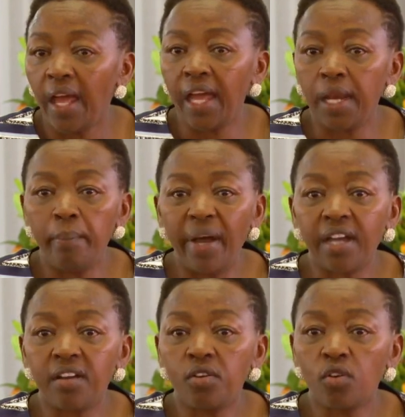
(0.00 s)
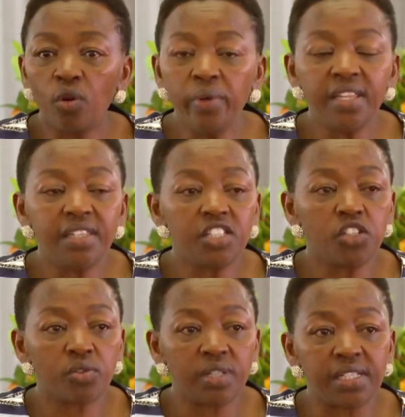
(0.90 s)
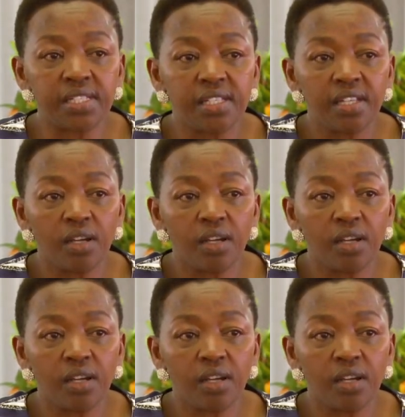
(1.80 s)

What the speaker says: And by growing these trees,